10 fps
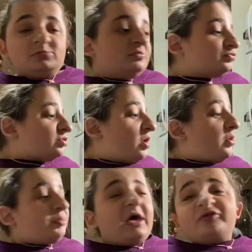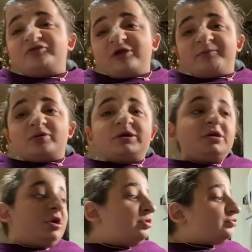So that's
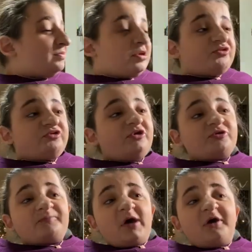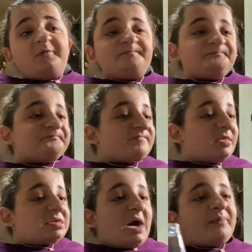definitely some good cheese so far.
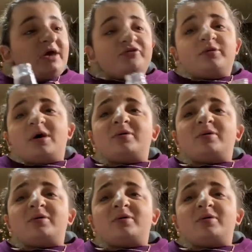I'll probably do another